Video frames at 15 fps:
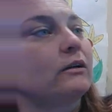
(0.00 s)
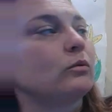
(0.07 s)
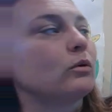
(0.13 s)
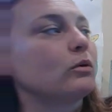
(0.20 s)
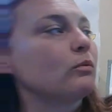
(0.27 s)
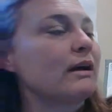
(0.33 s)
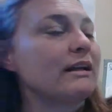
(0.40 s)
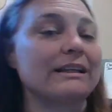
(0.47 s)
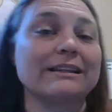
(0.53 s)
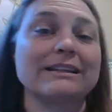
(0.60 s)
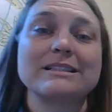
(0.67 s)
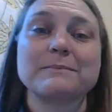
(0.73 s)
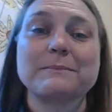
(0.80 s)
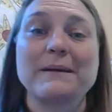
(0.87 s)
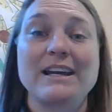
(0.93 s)
were writing
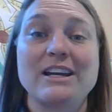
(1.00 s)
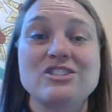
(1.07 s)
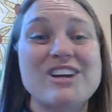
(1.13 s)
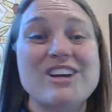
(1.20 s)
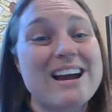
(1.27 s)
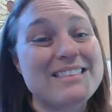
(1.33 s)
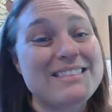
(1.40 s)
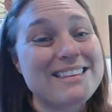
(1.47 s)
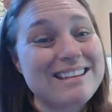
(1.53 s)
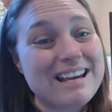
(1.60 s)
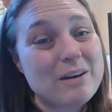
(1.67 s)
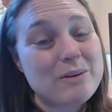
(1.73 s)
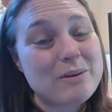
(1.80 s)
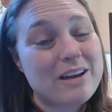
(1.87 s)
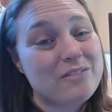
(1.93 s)
this page, I think
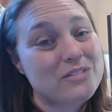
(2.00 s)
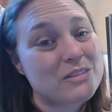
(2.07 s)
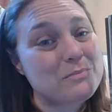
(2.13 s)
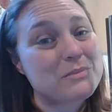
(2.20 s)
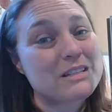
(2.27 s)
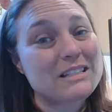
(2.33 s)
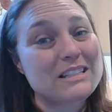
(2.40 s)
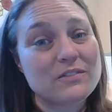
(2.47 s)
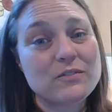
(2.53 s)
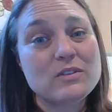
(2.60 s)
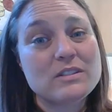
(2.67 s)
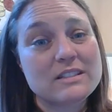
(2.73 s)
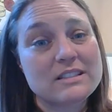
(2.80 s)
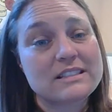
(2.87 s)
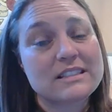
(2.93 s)
I would have something
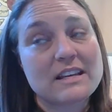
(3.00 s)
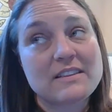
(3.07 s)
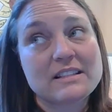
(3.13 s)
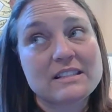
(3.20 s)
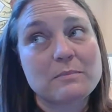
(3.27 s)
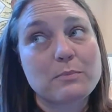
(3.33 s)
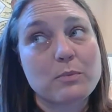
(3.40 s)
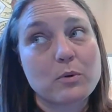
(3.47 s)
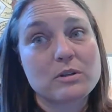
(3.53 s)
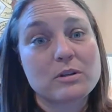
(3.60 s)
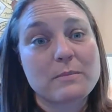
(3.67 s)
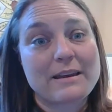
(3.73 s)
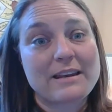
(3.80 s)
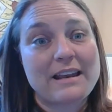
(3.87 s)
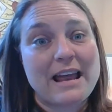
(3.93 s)
different to say that's important
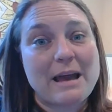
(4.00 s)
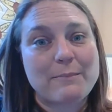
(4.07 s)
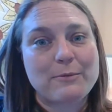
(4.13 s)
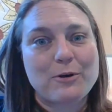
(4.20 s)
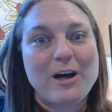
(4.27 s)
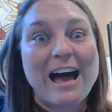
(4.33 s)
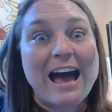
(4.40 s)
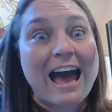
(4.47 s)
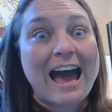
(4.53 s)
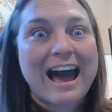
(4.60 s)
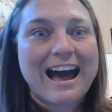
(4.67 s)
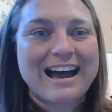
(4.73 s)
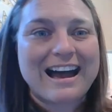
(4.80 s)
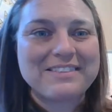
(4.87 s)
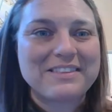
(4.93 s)
about an apple.
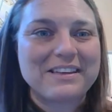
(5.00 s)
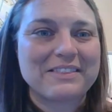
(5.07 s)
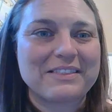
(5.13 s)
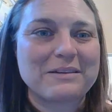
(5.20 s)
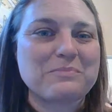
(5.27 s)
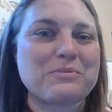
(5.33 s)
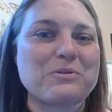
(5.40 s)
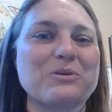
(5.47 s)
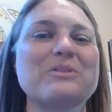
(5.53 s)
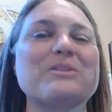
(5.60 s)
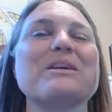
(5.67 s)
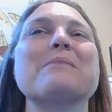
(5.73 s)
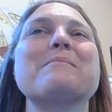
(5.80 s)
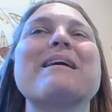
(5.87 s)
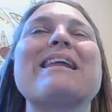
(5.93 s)
I think the important
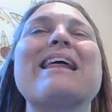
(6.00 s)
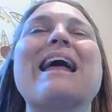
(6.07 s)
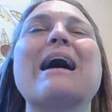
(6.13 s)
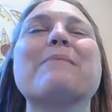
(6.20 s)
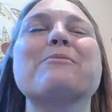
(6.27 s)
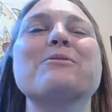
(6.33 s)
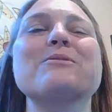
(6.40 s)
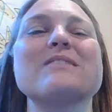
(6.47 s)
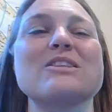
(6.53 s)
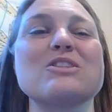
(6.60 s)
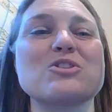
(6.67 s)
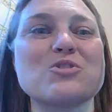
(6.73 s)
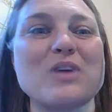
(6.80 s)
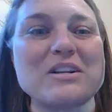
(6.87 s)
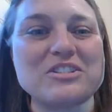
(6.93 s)
thing about an apple is it's
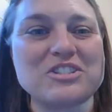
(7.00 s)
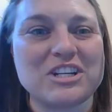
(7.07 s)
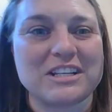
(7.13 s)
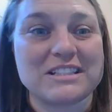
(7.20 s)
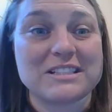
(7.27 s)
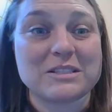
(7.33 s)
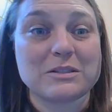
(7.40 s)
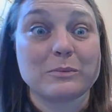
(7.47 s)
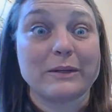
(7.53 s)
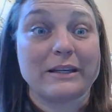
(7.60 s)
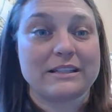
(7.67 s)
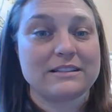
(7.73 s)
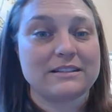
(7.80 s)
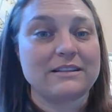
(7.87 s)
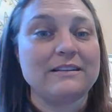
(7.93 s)
crunchy and
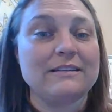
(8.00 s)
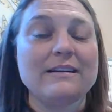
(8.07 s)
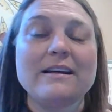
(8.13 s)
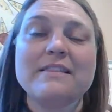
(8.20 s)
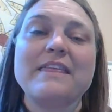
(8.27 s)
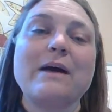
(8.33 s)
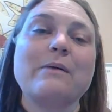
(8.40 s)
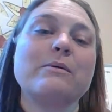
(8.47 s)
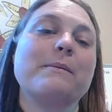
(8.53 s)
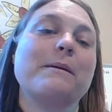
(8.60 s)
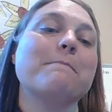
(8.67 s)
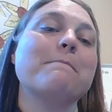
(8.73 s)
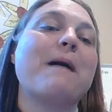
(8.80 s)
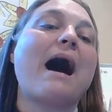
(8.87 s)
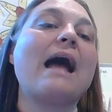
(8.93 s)
sweet. That would be
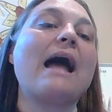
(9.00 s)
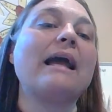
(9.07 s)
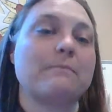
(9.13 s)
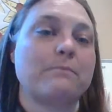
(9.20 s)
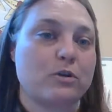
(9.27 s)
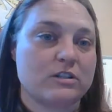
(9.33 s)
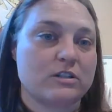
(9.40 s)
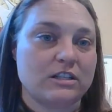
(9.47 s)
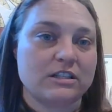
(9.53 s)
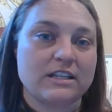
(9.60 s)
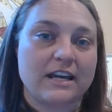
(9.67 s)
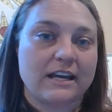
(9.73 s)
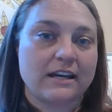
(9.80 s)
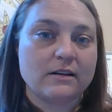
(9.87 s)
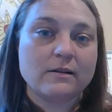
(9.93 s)
my important
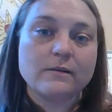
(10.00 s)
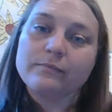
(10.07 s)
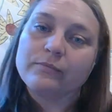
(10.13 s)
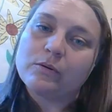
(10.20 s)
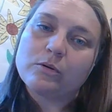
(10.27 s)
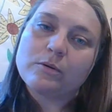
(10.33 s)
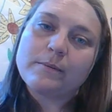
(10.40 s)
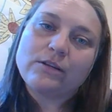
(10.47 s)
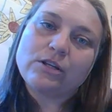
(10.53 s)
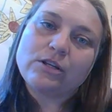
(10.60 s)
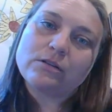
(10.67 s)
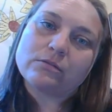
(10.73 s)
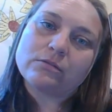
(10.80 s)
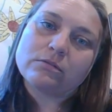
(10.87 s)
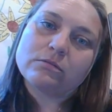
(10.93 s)
thing. What about
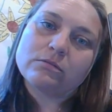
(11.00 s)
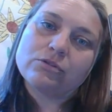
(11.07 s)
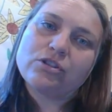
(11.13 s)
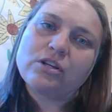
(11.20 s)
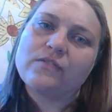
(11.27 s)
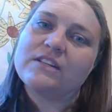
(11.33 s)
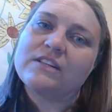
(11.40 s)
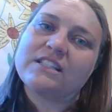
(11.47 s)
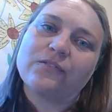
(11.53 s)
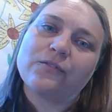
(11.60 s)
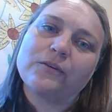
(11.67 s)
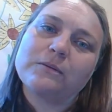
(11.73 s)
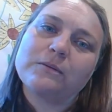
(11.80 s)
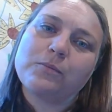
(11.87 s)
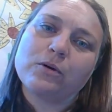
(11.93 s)
you? Do you have a
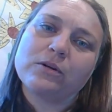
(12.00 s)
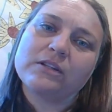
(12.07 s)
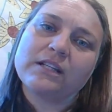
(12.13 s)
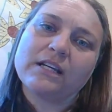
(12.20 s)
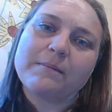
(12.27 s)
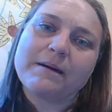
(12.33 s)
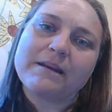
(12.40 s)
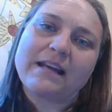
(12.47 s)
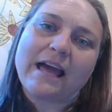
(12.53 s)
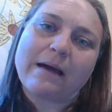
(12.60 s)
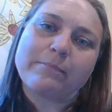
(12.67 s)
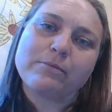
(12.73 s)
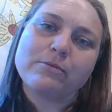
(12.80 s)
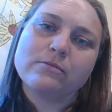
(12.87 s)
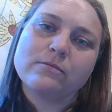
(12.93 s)
different important thing about an
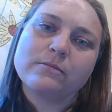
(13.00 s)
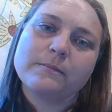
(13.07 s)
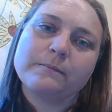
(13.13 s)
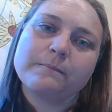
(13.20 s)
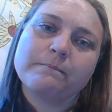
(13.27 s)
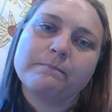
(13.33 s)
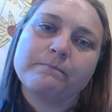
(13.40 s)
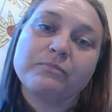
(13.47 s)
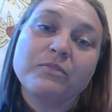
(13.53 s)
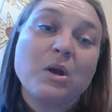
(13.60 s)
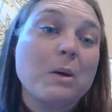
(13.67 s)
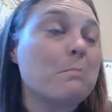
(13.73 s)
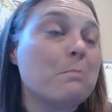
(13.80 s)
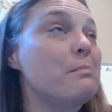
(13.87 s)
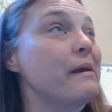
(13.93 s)
apple?
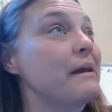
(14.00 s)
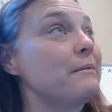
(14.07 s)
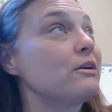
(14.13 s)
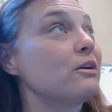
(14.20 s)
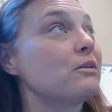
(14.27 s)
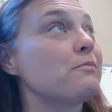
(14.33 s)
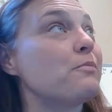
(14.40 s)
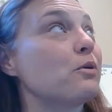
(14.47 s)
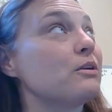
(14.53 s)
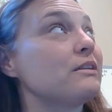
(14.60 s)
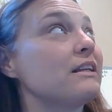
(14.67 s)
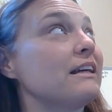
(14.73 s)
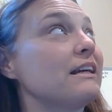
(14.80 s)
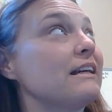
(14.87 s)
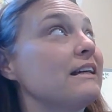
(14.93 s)
Maybe your important
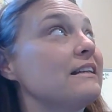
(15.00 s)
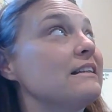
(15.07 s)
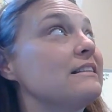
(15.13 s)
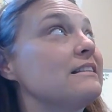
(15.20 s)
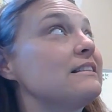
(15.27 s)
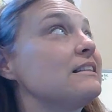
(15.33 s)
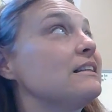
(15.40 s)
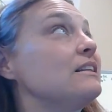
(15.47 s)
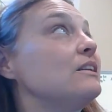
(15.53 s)
thing is